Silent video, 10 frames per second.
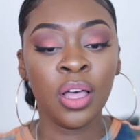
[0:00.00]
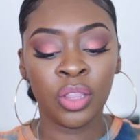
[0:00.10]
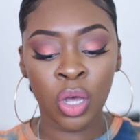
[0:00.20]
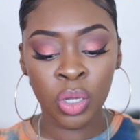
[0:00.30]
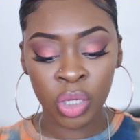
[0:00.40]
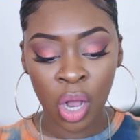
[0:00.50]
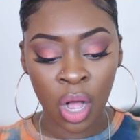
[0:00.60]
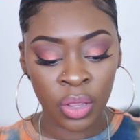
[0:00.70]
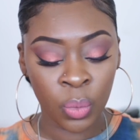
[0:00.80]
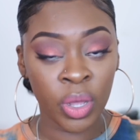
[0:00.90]
those are
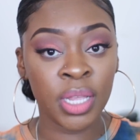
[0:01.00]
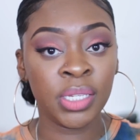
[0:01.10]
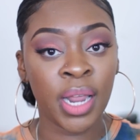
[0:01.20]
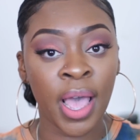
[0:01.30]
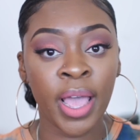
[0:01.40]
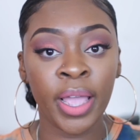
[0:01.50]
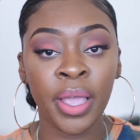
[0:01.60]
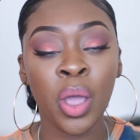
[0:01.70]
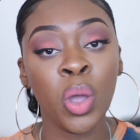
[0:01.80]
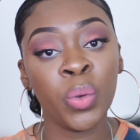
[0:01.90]
all the ones that
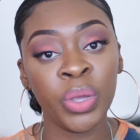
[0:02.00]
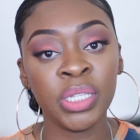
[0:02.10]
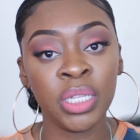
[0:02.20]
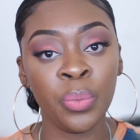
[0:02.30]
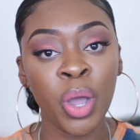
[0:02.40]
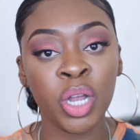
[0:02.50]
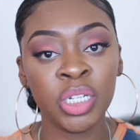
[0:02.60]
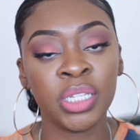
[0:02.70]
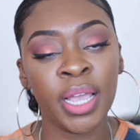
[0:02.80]
I recently purchased.